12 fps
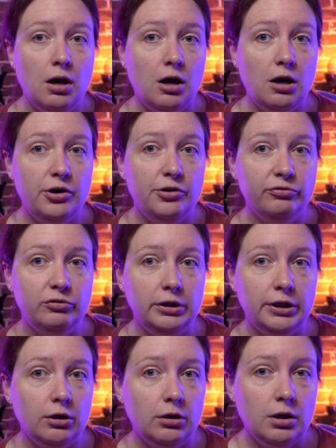of
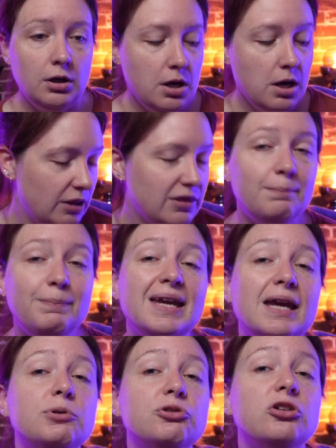clear and then being
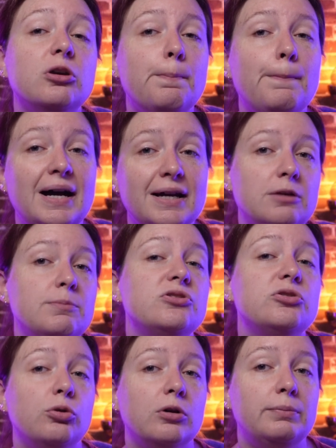able to combine them
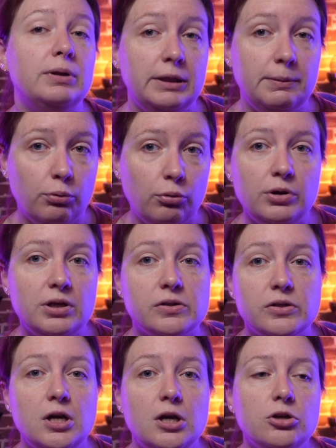into a complete print